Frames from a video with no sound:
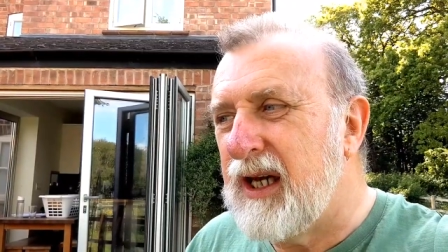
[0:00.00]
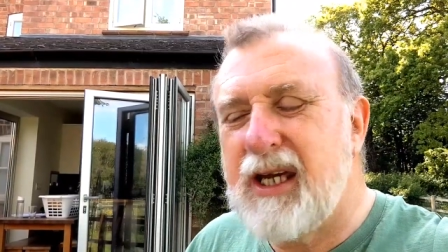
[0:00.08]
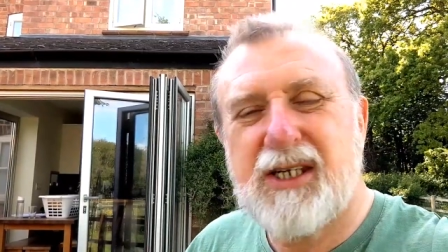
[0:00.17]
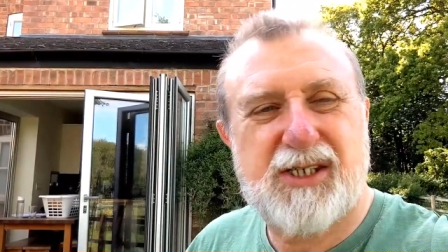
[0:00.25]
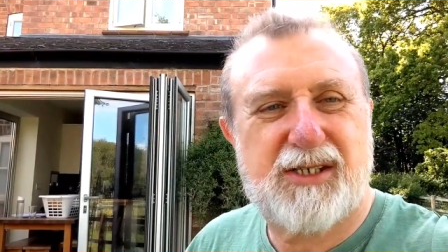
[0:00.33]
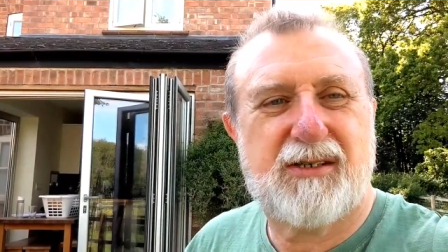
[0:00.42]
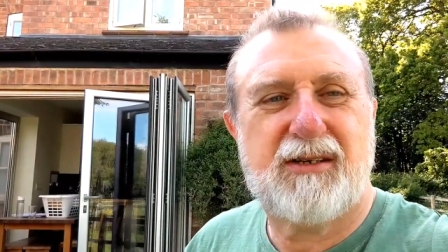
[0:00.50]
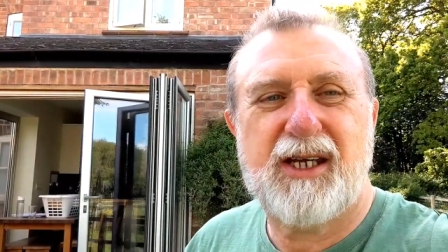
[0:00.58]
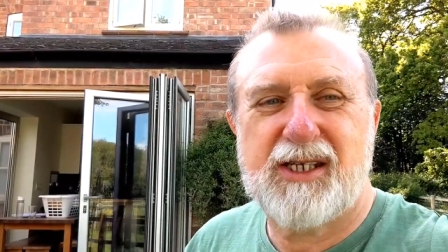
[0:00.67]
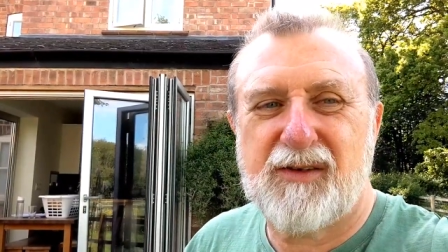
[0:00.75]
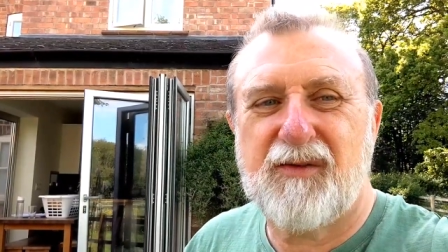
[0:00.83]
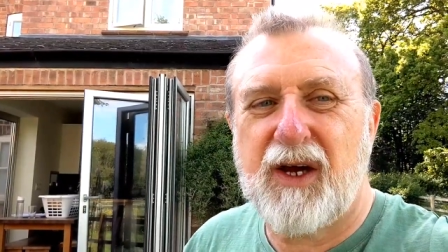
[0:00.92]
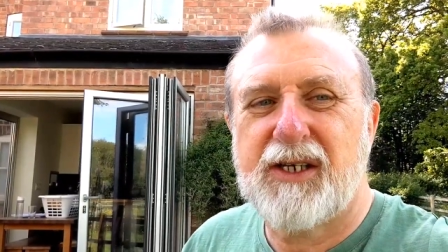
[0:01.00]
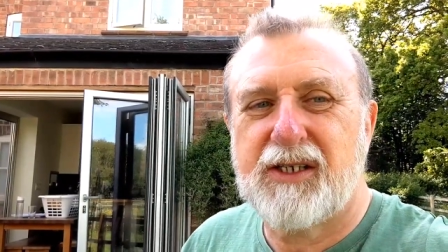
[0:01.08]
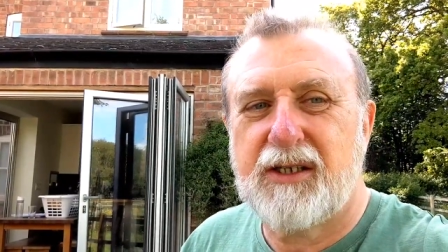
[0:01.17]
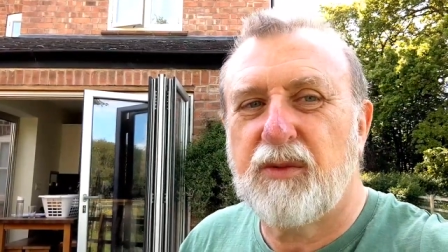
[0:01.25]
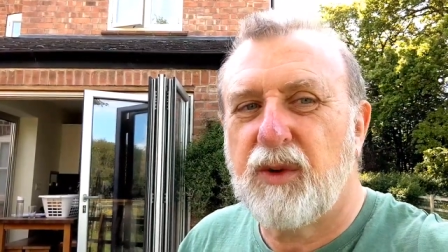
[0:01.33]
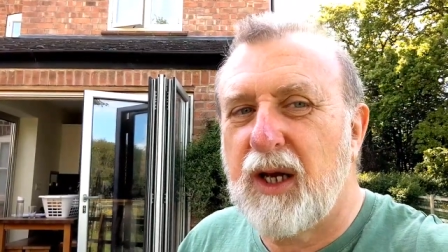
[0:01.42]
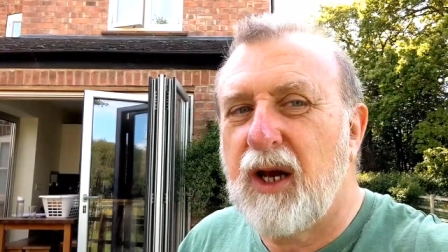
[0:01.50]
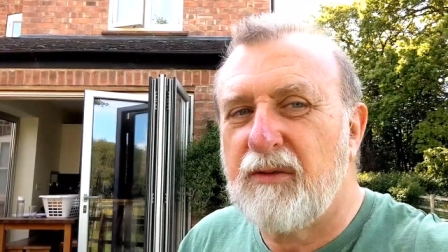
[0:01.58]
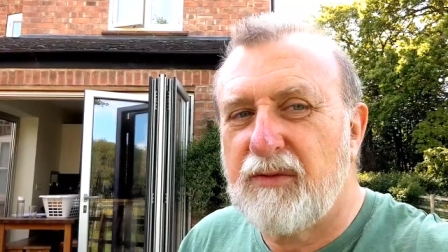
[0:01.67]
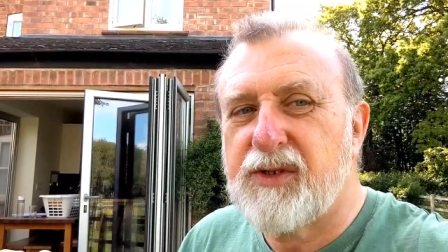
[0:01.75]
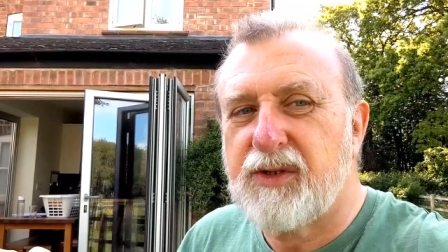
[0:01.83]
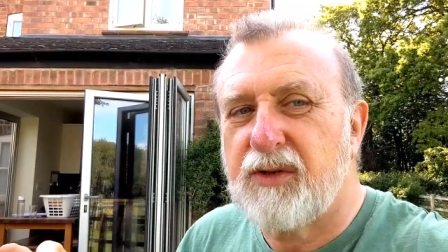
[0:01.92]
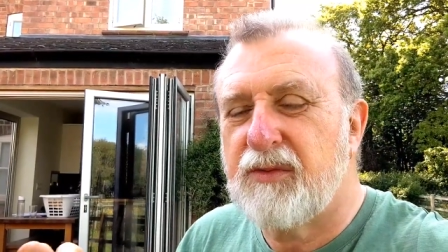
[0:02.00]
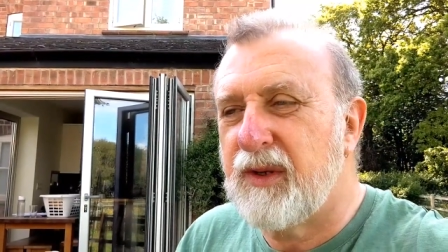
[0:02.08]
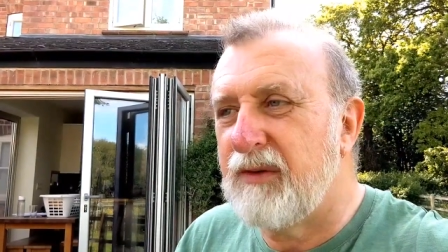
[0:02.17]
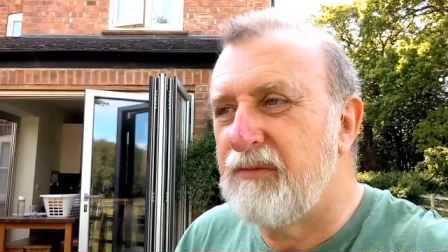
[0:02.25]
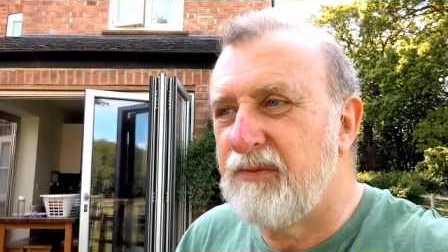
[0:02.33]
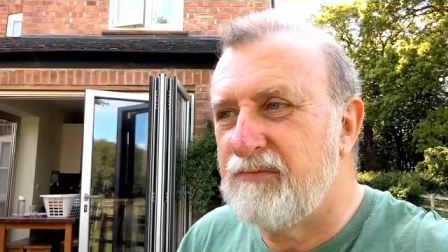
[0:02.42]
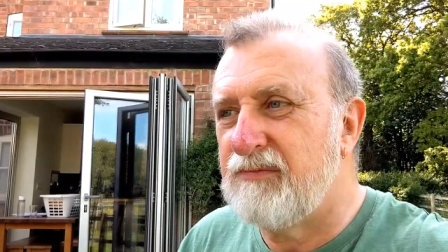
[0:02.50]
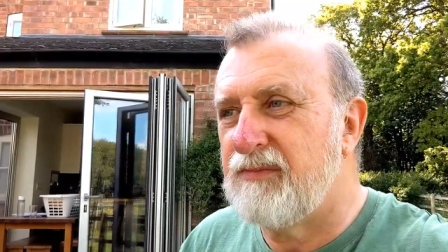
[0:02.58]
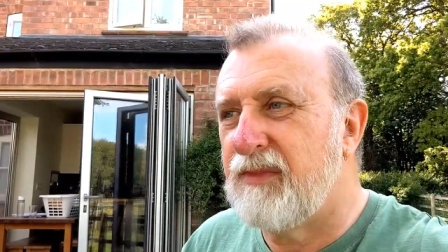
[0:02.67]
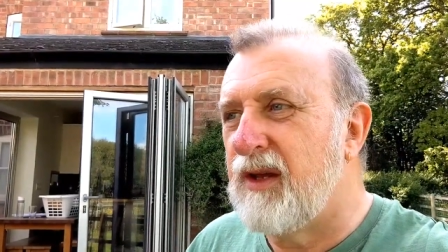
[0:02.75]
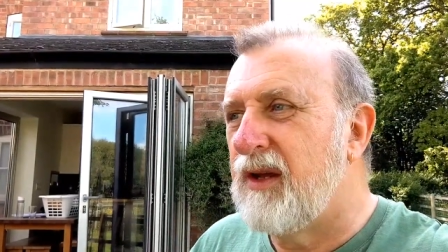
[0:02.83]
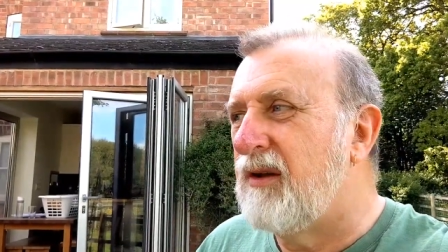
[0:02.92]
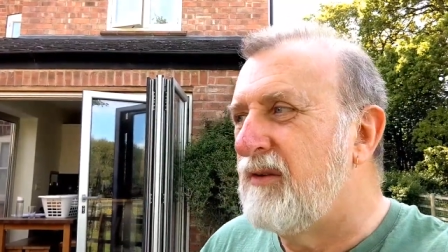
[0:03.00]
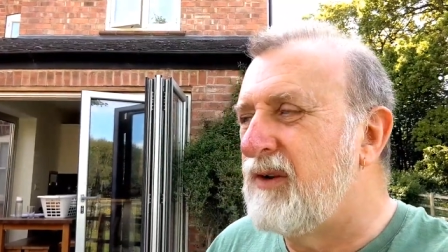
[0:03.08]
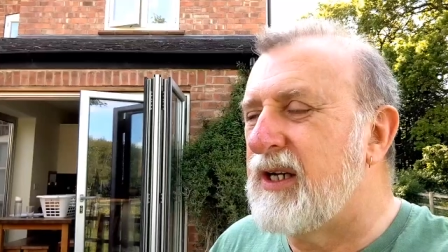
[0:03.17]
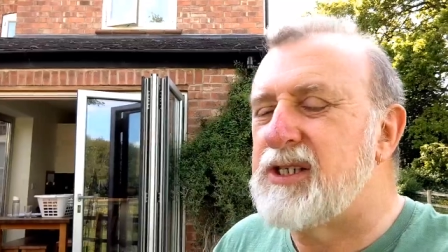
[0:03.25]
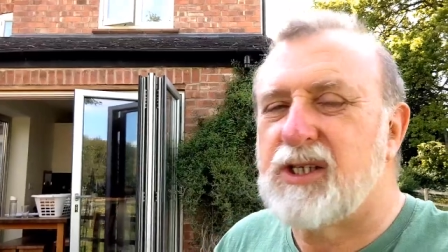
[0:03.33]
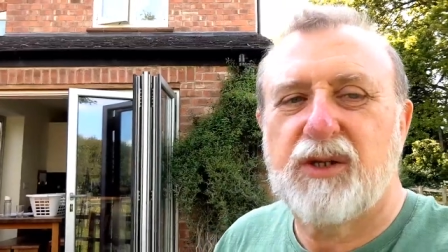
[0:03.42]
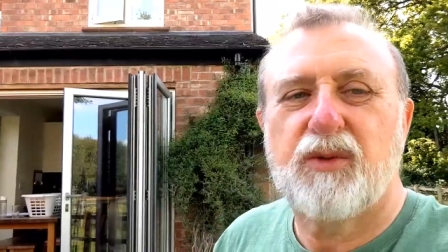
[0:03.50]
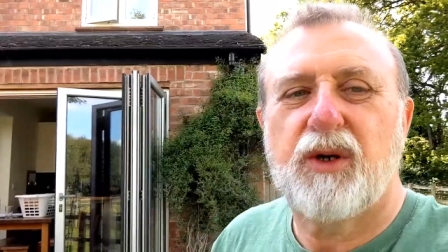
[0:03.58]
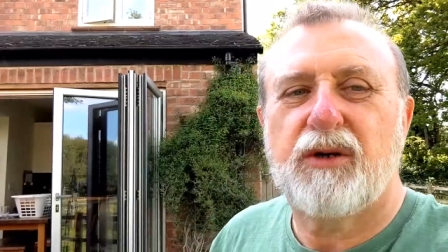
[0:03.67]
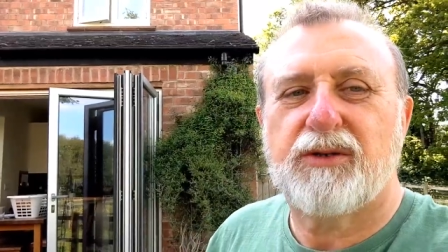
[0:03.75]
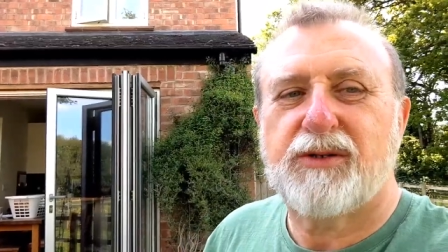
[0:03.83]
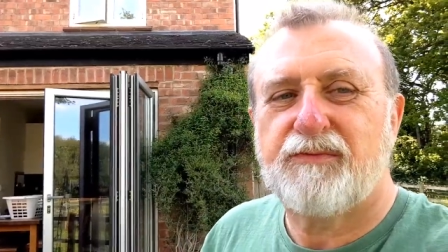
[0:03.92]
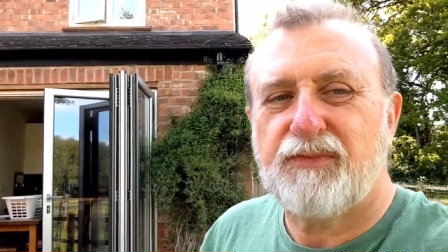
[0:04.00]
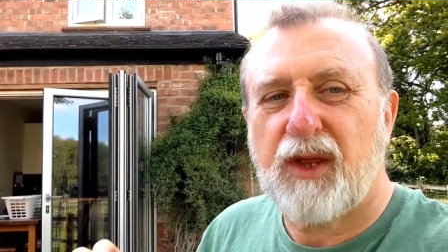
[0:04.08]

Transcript: it's it's affected the way I've sort of been facing the world.